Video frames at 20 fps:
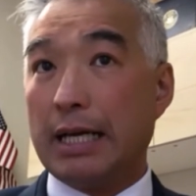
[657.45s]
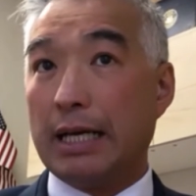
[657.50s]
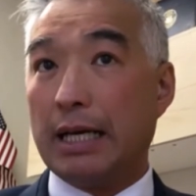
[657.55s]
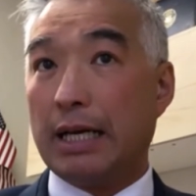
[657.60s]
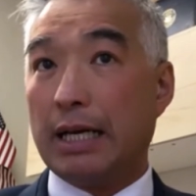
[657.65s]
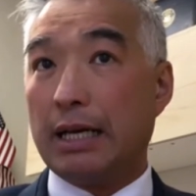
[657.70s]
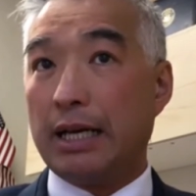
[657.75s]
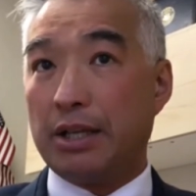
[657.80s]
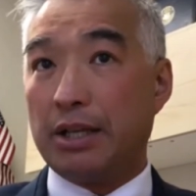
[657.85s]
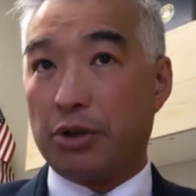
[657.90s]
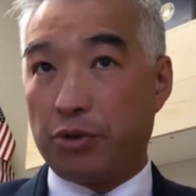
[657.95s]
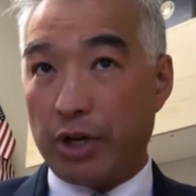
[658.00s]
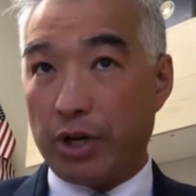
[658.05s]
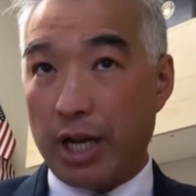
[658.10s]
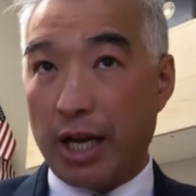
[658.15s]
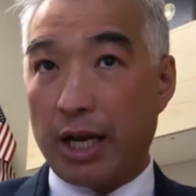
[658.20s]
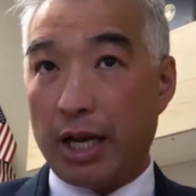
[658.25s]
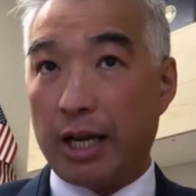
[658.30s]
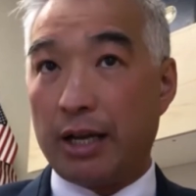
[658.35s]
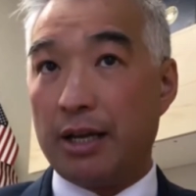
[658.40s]
and
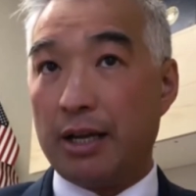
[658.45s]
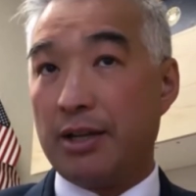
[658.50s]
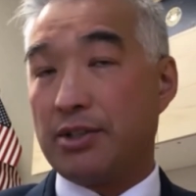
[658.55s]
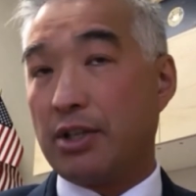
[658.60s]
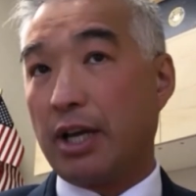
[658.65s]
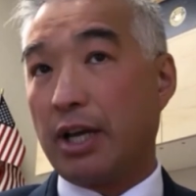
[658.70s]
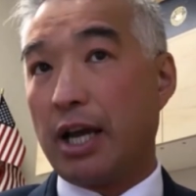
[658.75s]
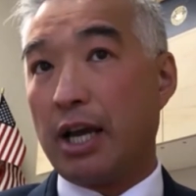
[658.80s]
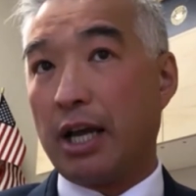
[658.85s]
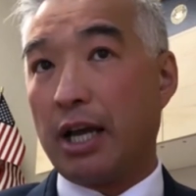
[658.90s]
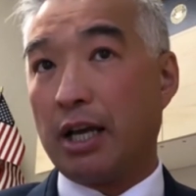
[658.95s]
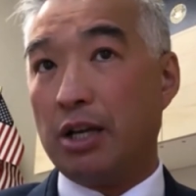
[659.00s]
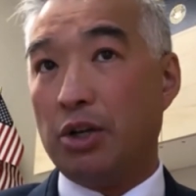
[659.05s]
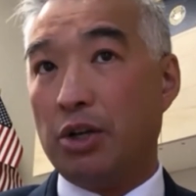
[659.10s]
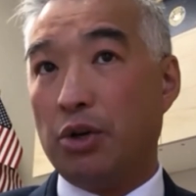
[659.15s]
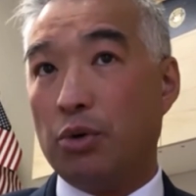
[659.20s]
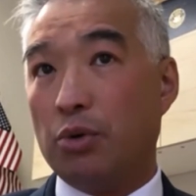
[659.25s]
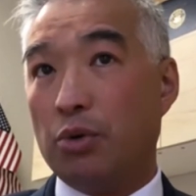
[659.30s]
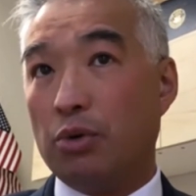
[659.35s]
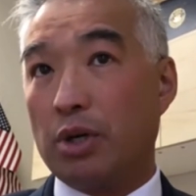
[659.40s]
creating and instigating a
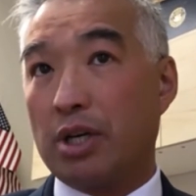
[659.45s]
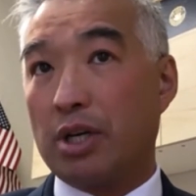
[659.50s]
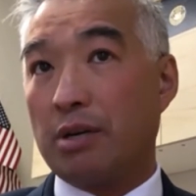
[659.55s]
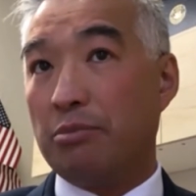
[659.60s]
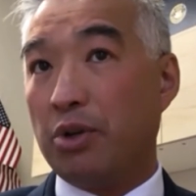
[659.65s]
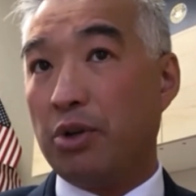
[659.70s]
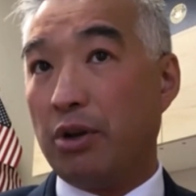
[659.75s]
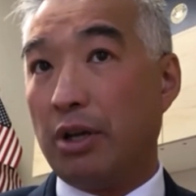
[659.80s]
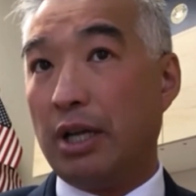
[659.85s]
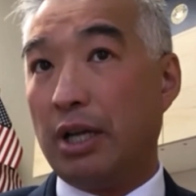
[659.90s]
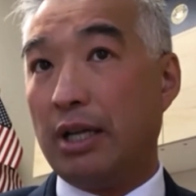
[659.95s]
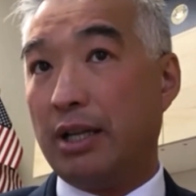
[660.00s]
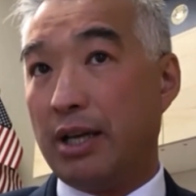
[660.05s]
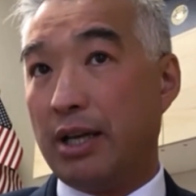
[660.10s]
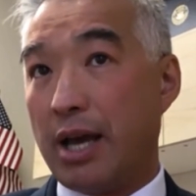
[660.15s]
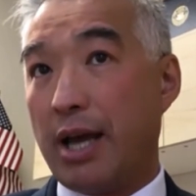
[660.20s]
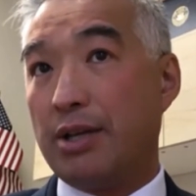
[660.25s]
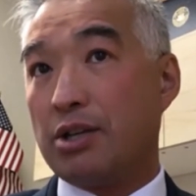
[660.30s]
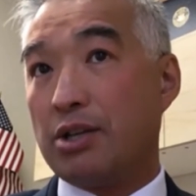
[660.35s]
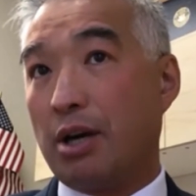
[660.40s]
new community
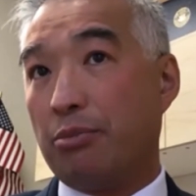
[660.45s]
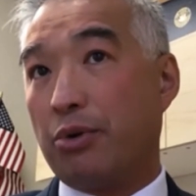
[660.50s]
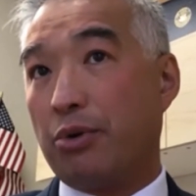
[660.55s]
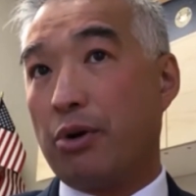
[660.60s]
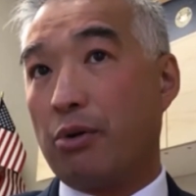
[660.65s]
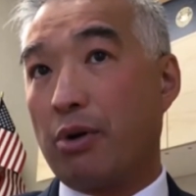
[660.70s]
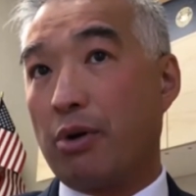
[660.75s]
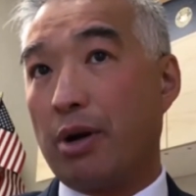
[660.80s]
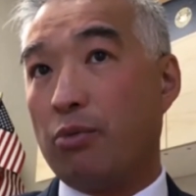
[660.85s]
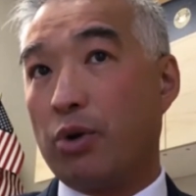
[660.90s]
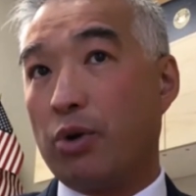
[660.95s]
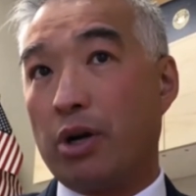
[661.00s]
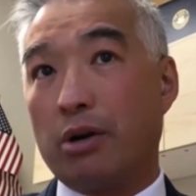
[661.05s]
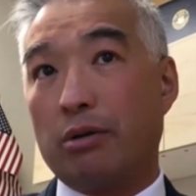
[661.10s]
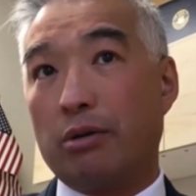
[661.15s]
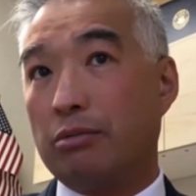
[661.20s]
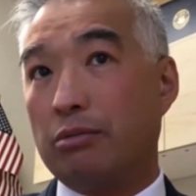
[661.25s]
liaison program where